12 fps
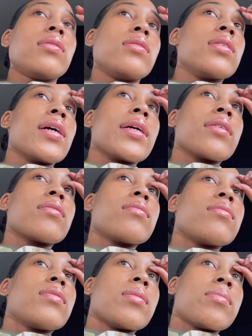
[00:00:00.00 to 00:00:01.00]
Like,
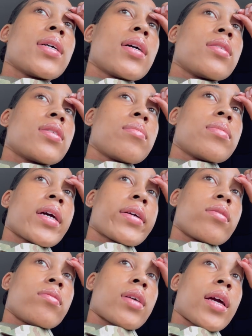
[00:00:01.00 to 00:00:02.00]
sometimes some
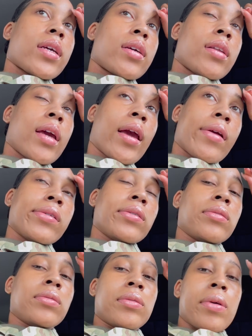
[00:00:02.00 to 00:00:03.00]
cycles I can handle.